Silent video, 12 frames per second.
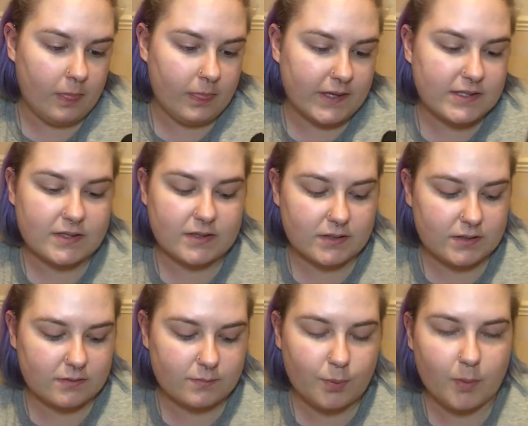This
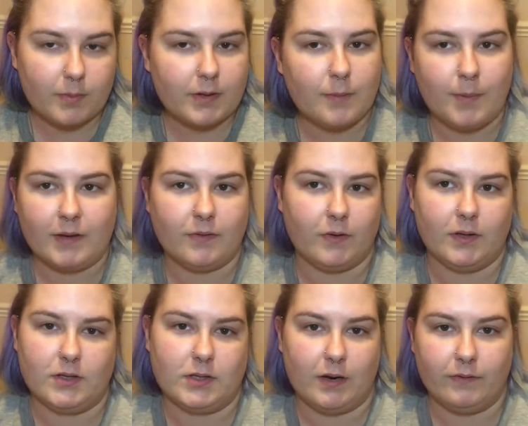is probably the best
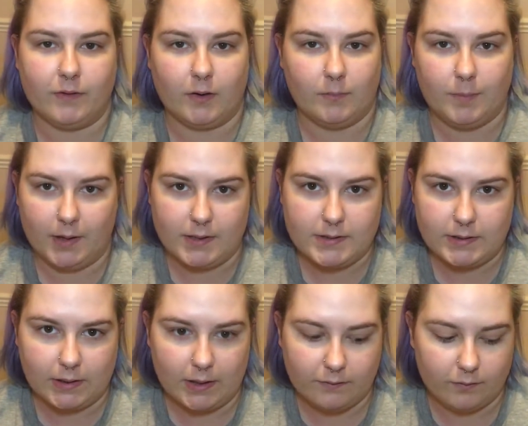foundation I've found
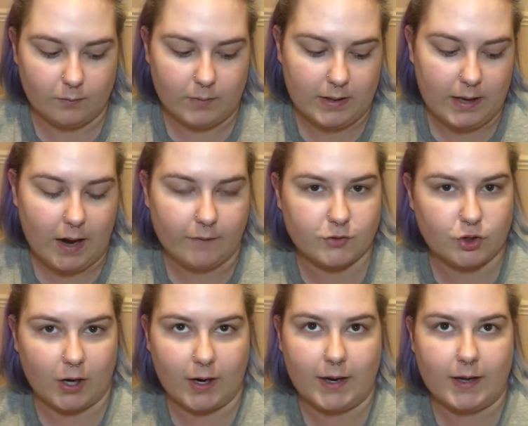personally for me. I've
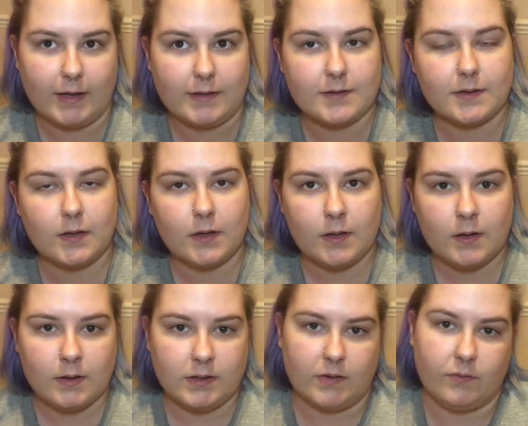tried
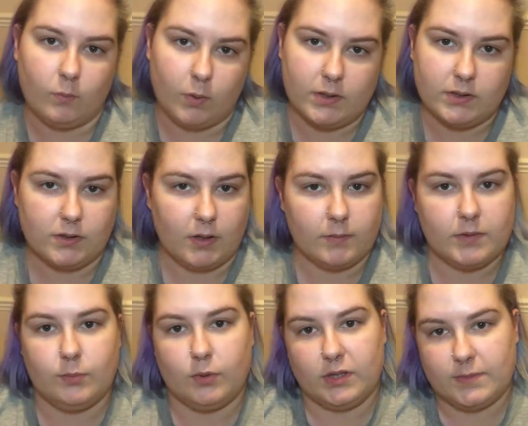different ones, gone up
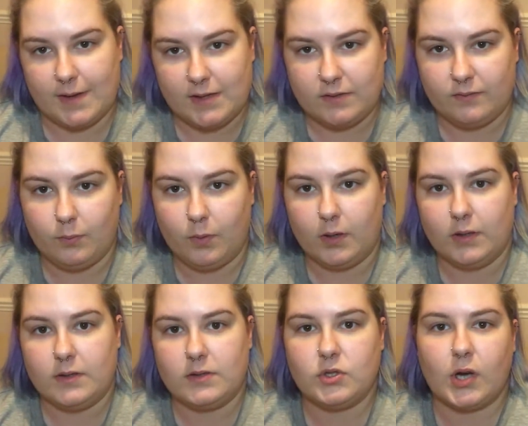to more expensive
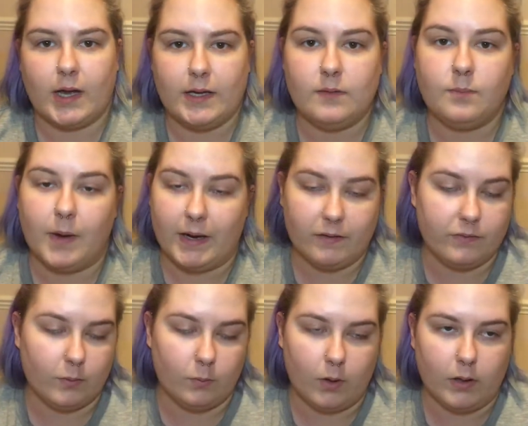ones, tried
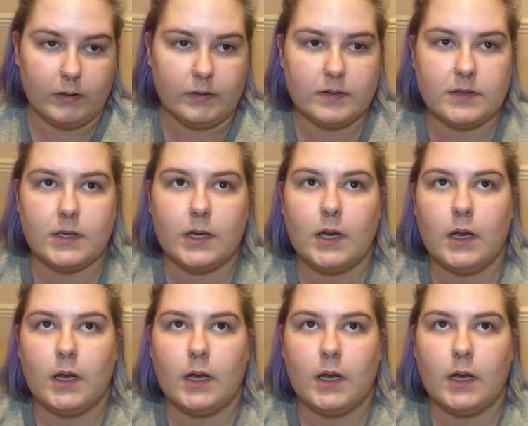Benefit ones.